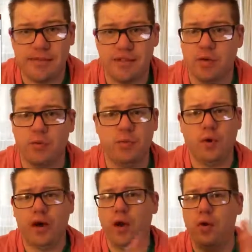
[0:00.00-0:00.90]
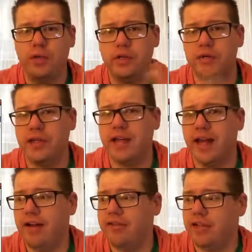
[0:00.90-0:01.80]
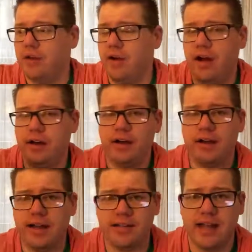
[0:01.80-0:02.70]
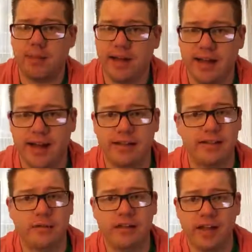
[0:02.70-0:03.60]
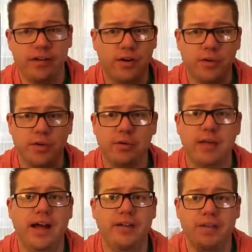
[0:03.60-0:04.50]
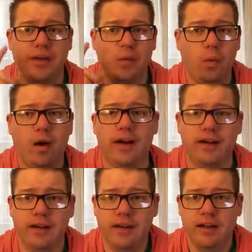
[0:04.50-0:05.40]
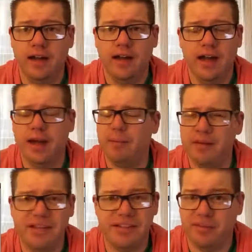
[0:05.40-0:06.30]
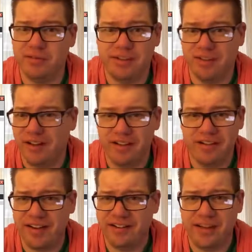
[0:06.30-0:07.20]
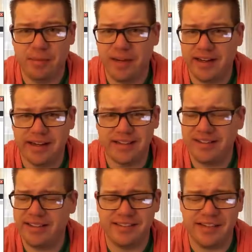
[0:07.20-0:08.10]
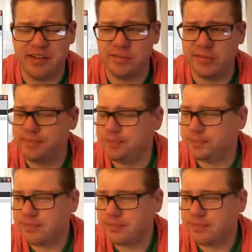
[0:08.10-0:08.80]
So one OU can have 100 desktop icons, and the other OU will have like one. Please don't use 100 desktop icons, because that's terrible.